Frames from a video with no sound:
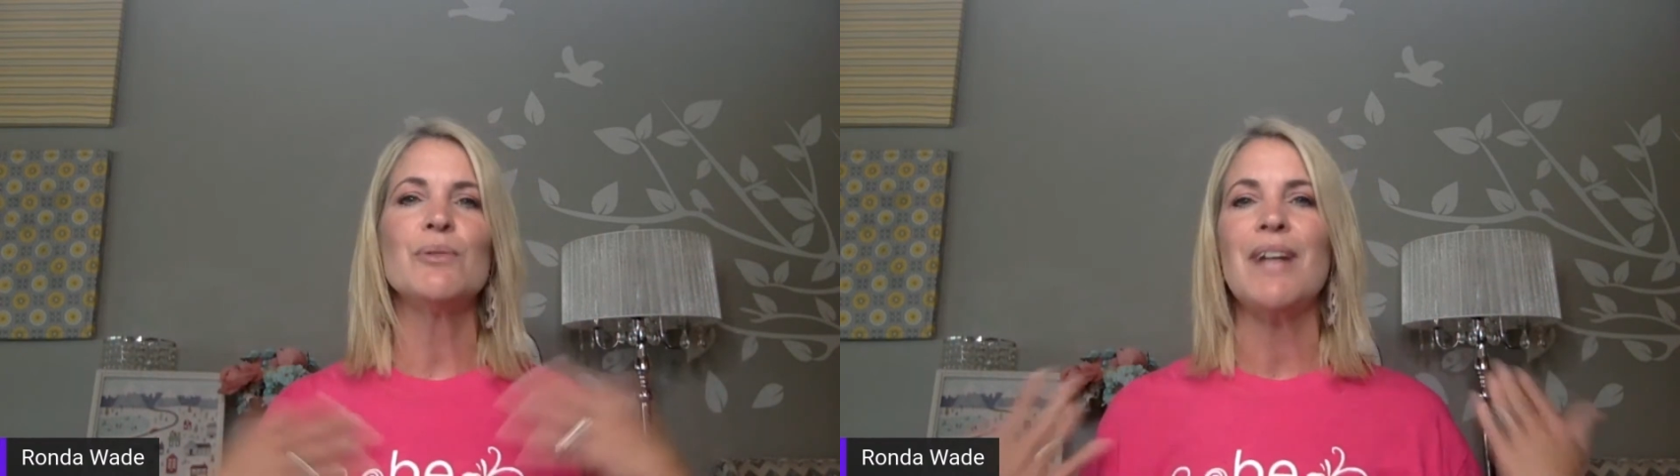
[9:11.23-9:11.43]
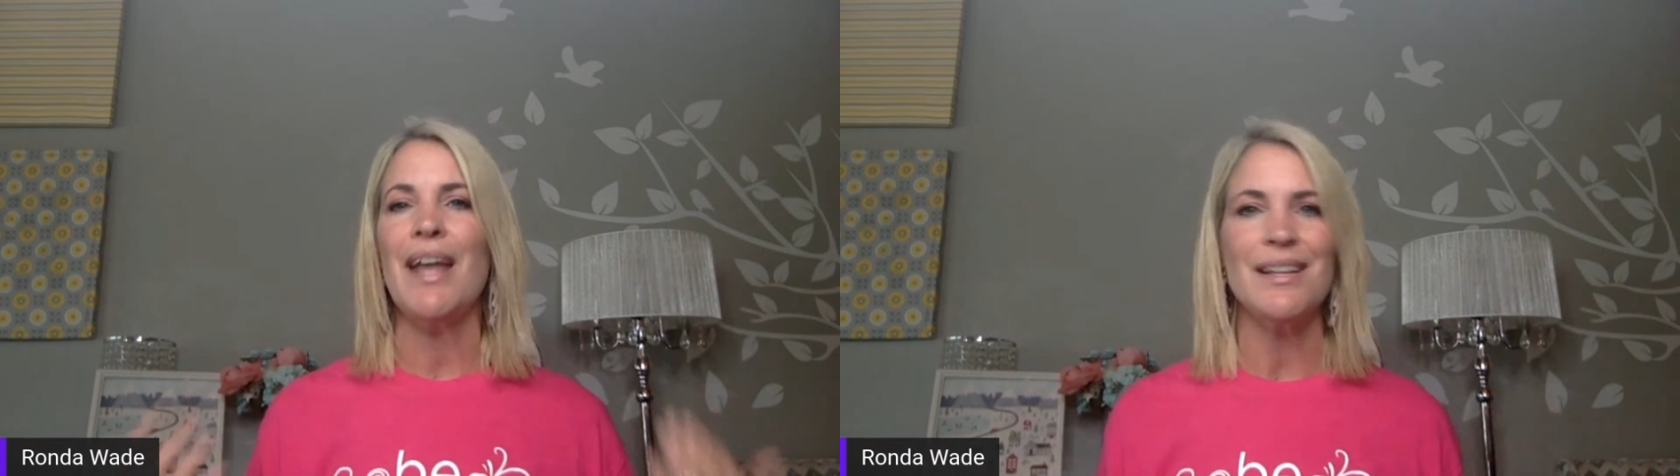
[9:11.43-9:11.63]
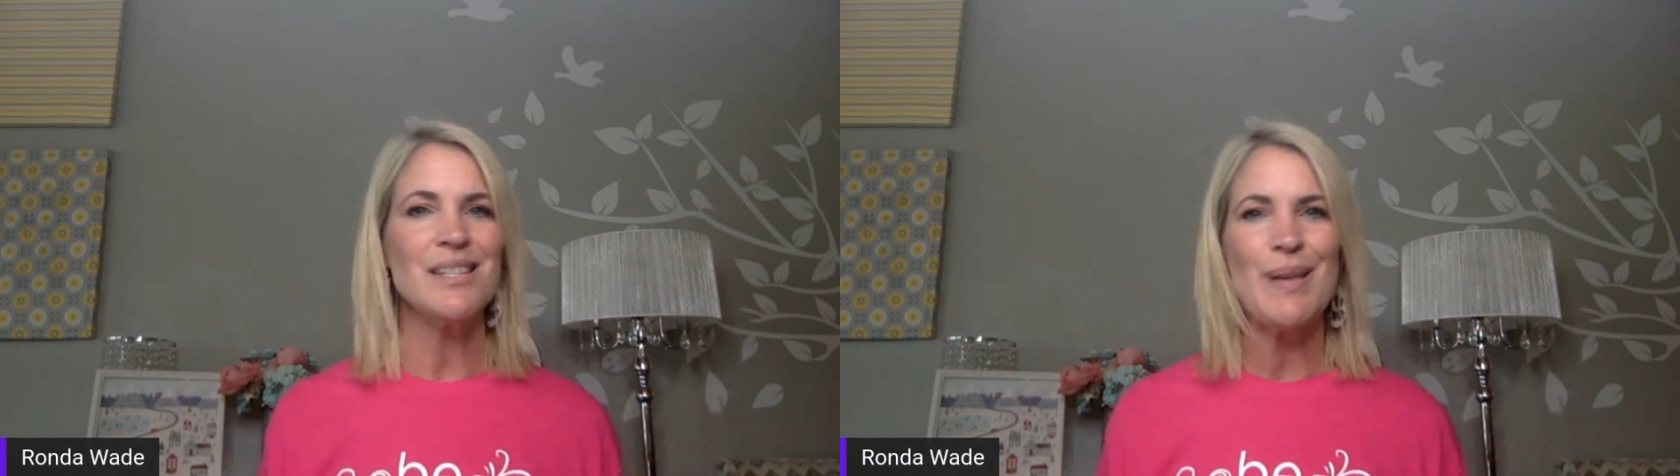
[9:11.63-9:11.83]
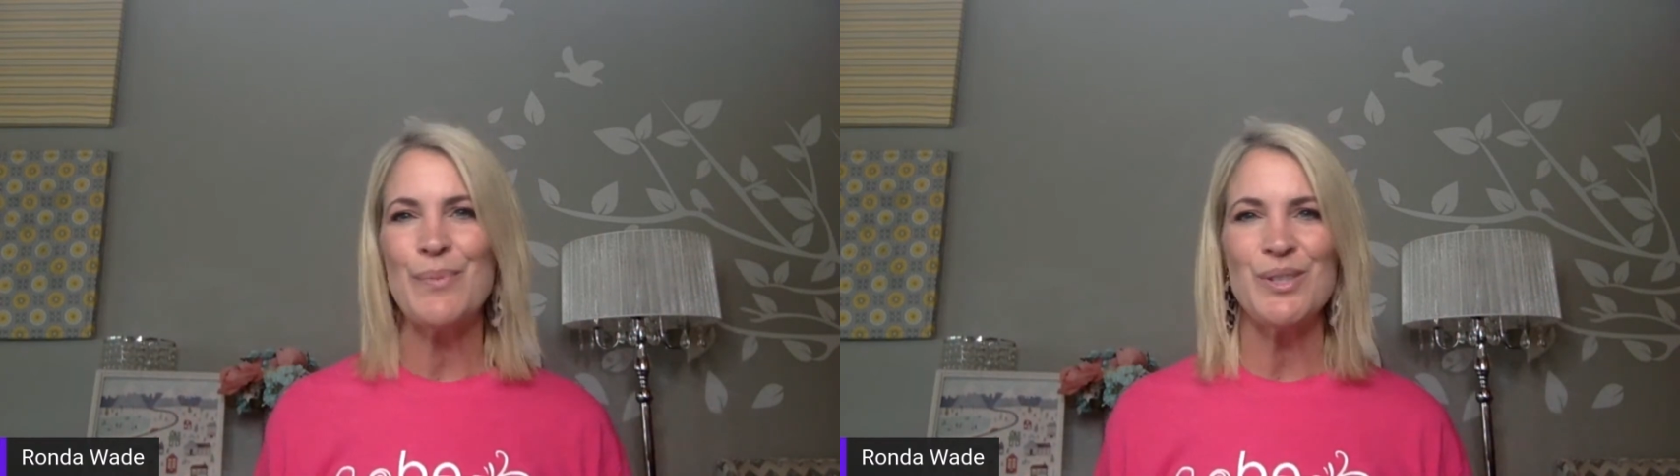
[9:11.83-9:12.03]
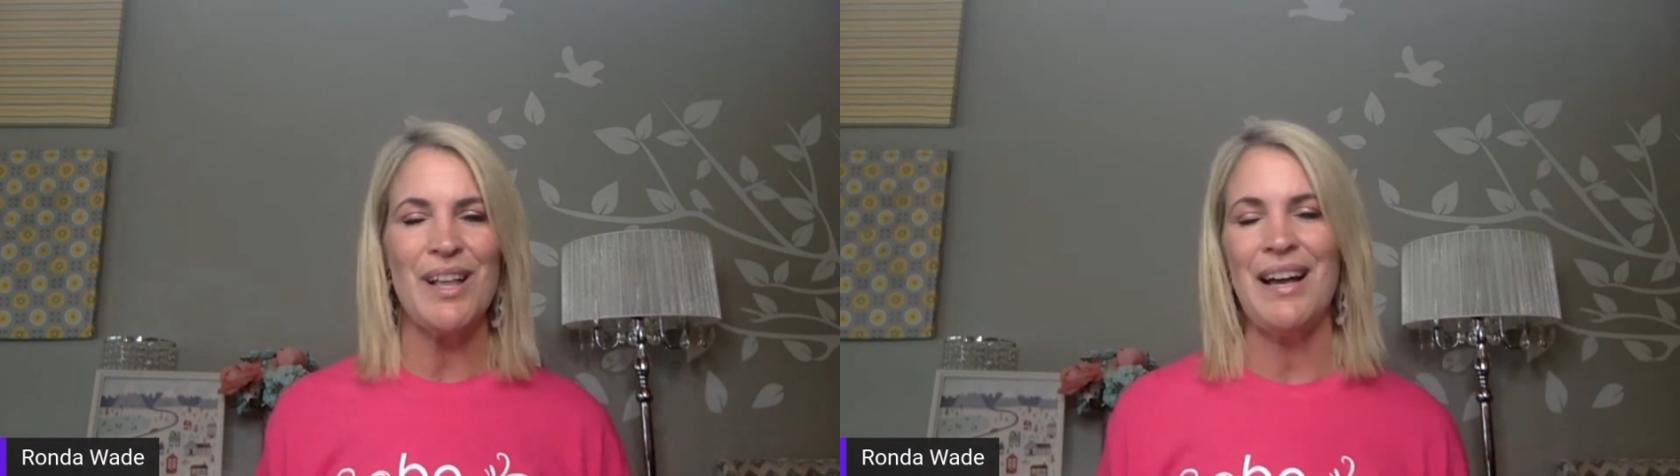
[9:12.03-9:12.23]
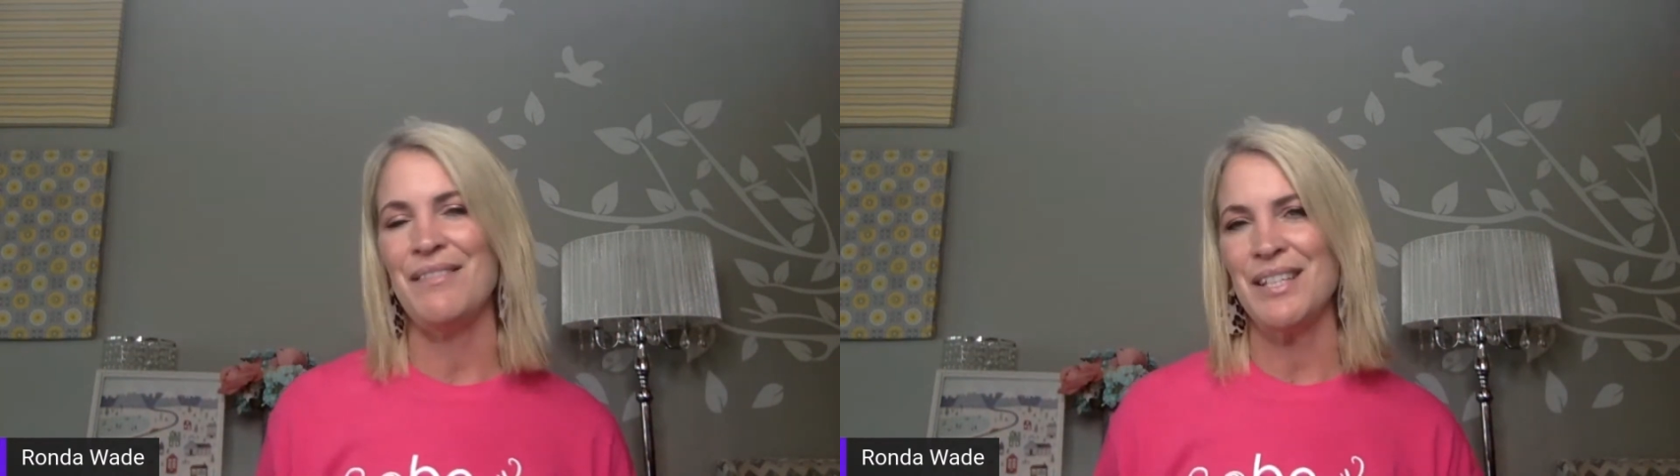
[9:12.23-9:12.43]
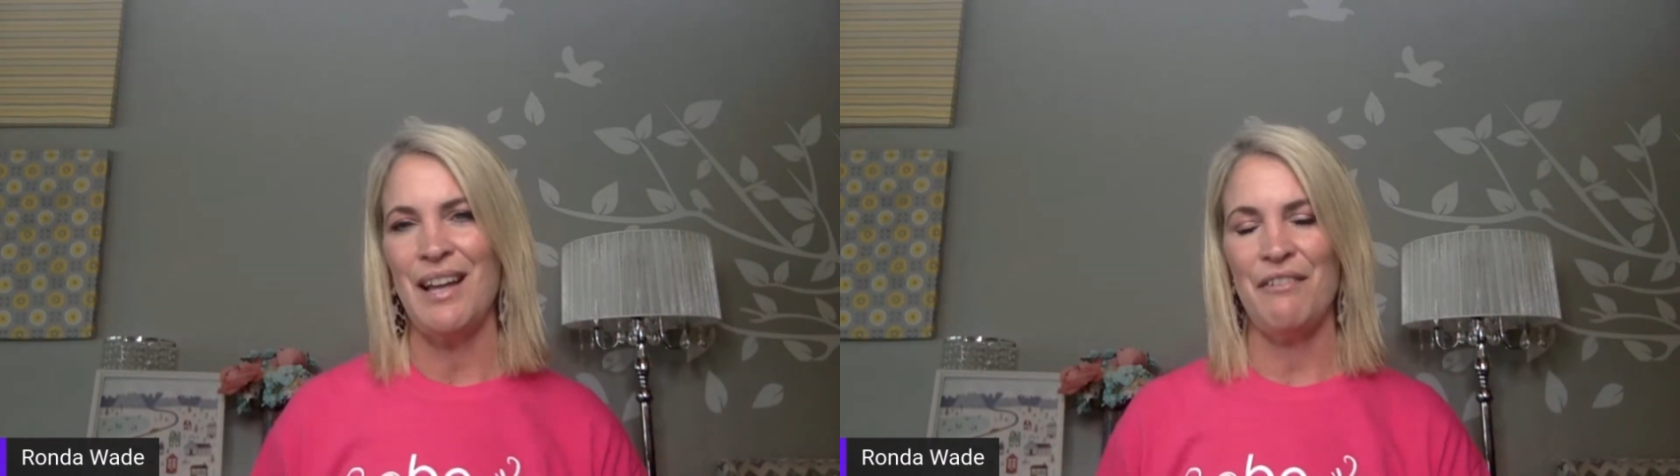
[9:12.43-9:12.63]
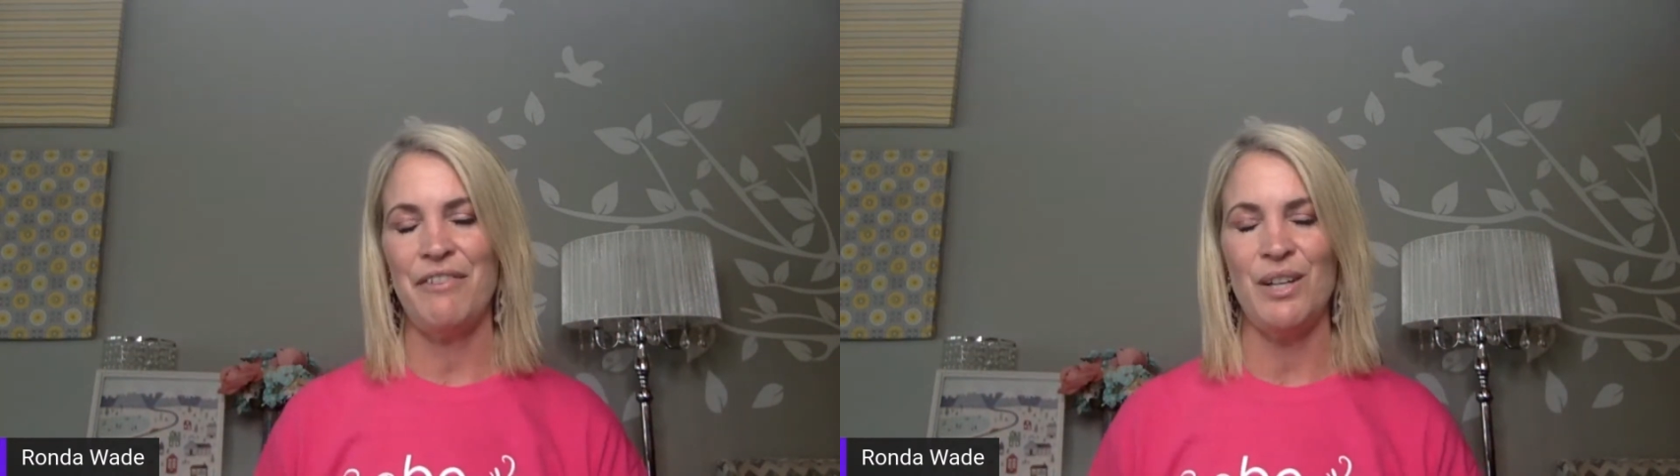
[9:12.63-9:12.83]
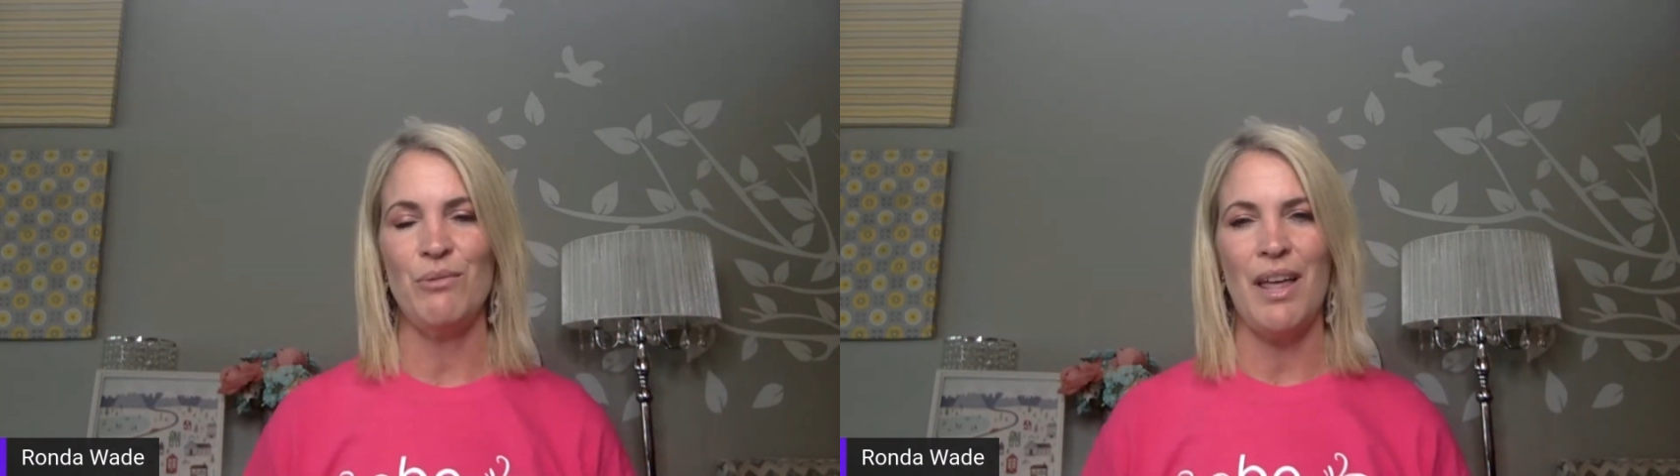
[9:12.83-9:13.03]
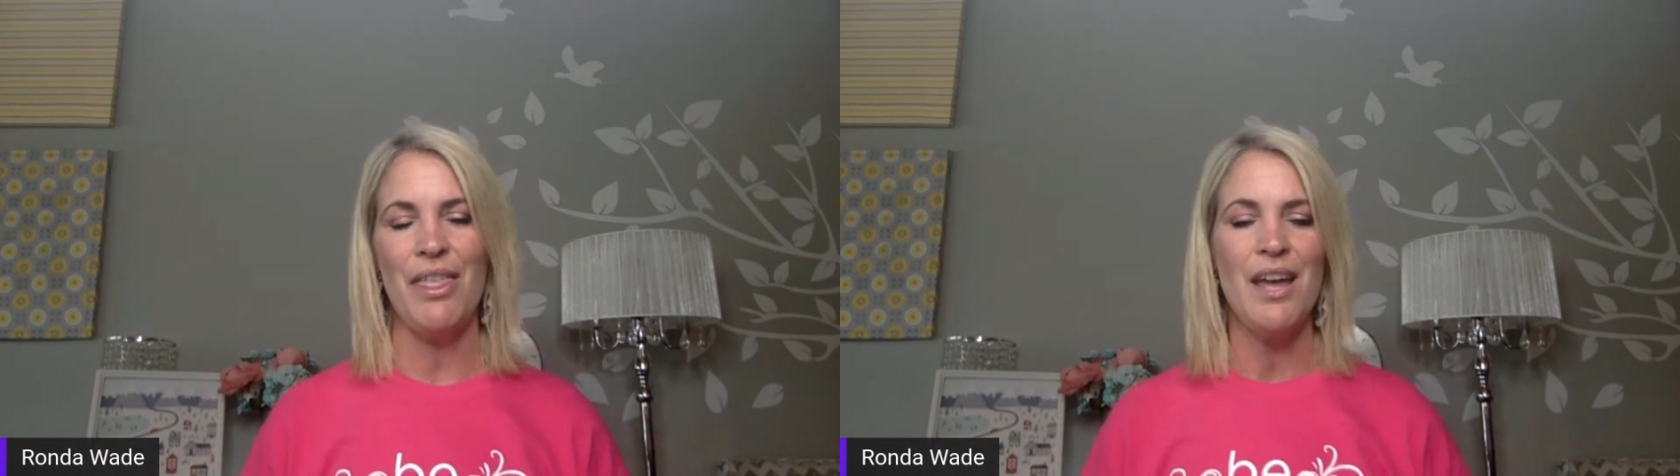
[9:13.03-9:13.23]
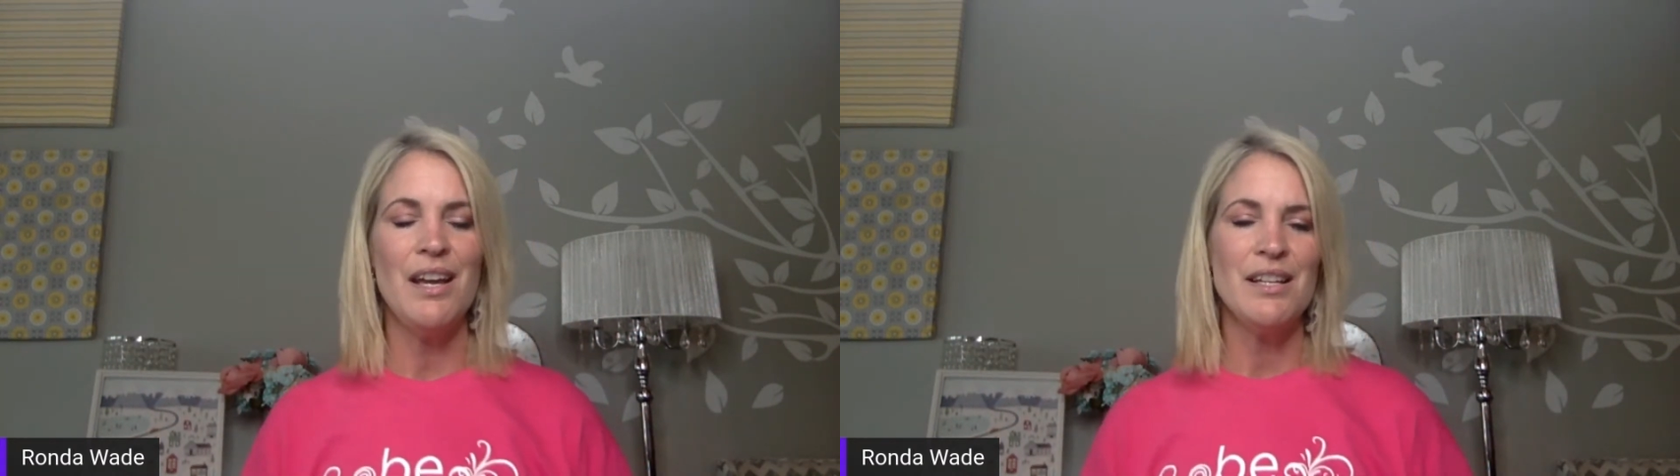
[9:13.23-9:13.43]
to enhance people's lives and have fun with.